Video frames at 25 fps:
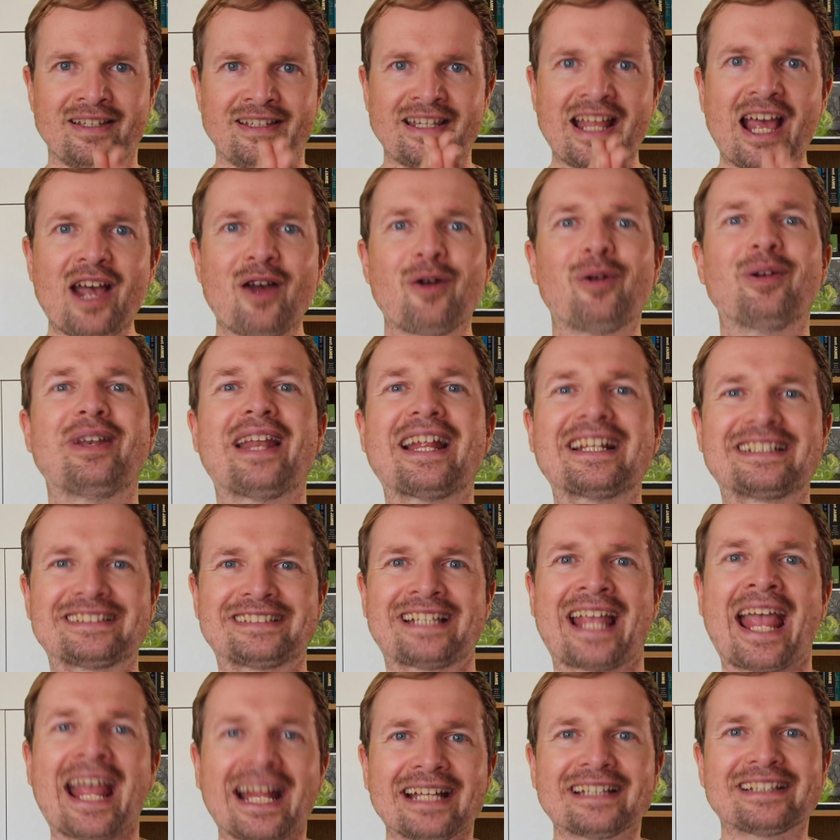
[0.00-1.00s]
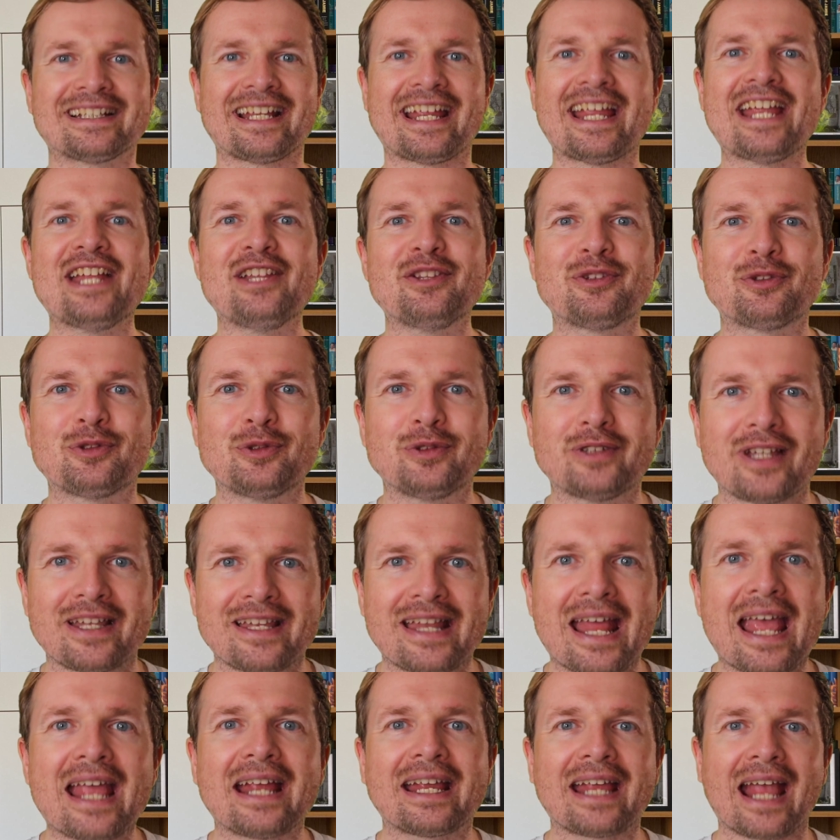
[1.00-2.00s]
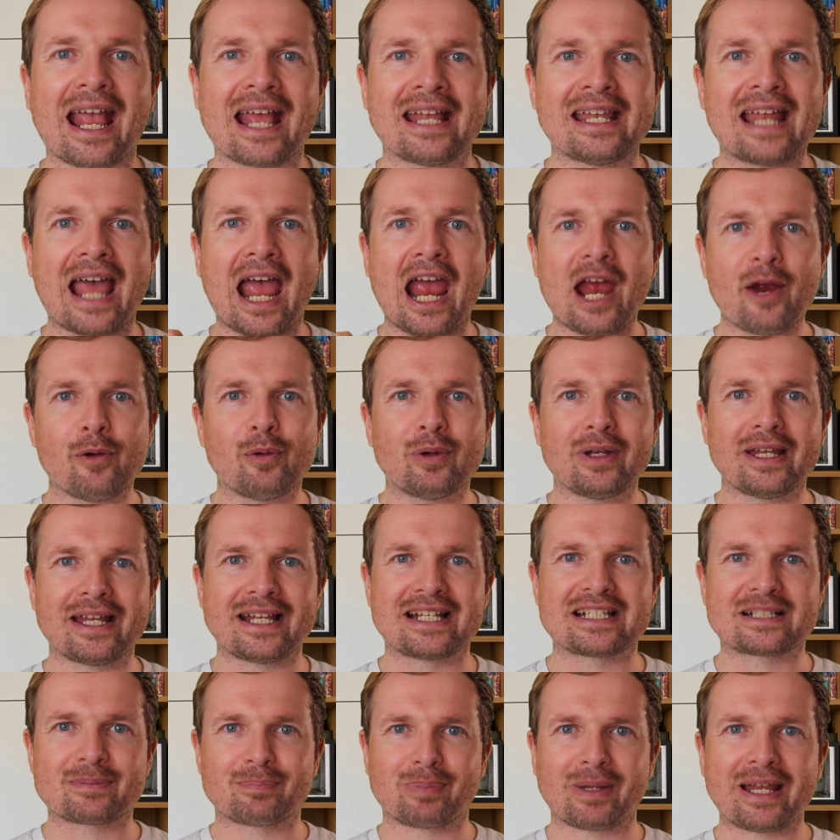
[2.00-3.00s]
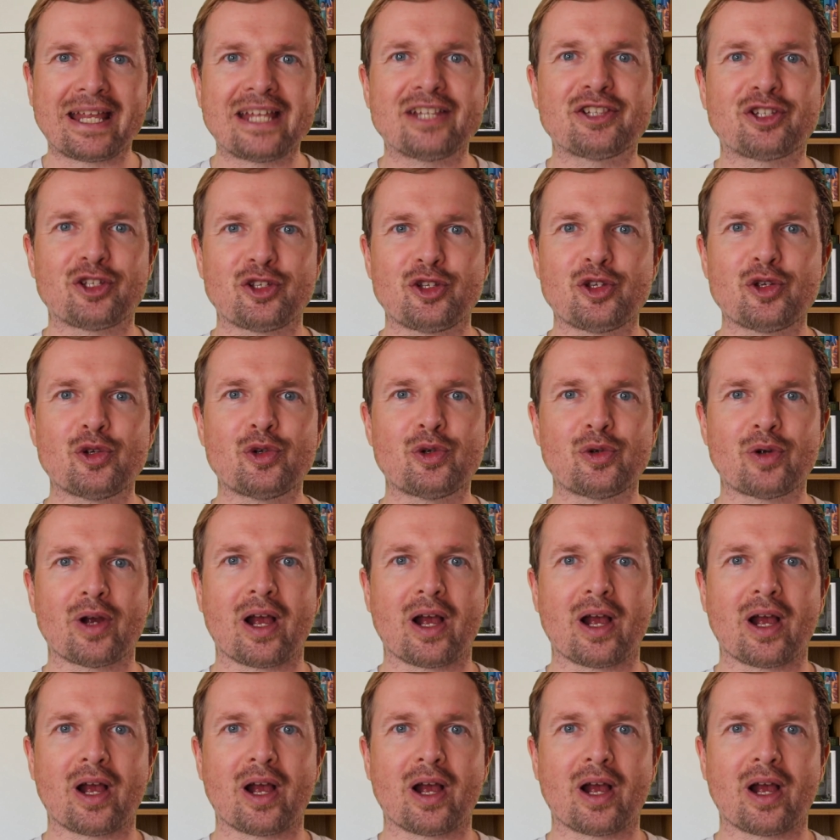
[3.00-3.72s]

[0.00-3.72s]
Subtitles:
Now let's head into the deck and I will explain to you,